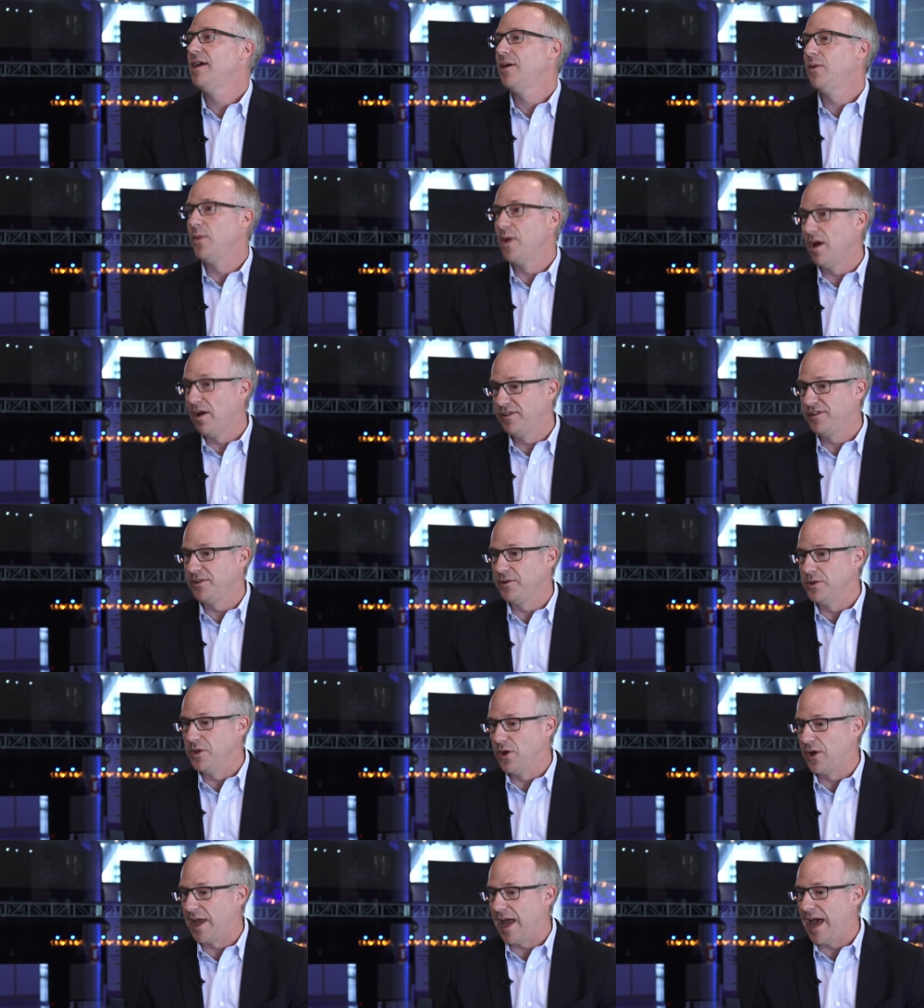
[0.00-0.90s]
We also
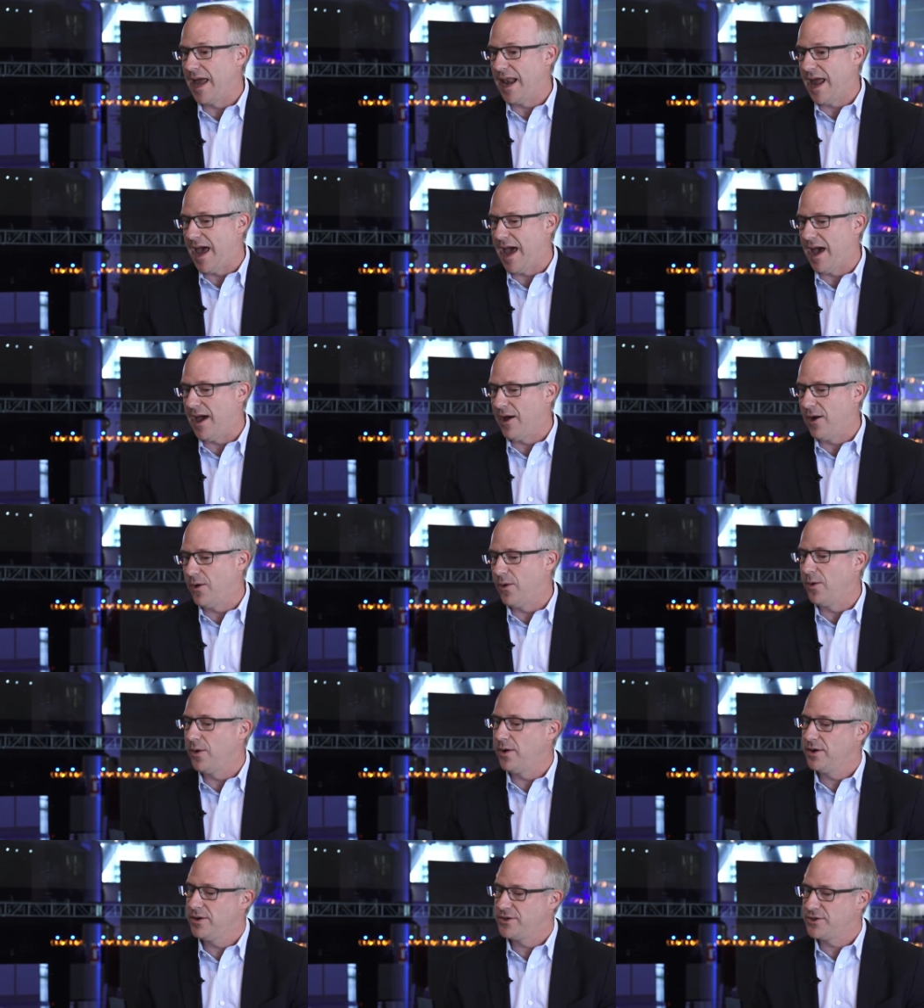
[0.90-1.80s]
look at how
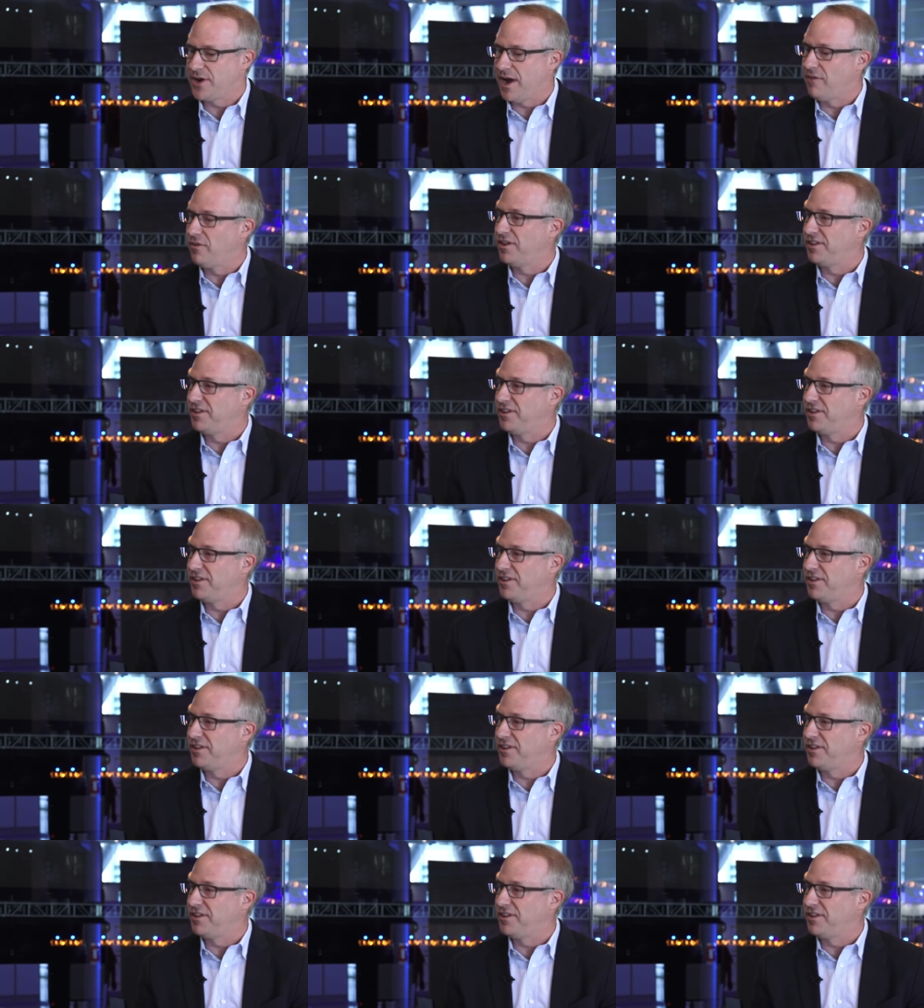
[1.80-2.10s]
travel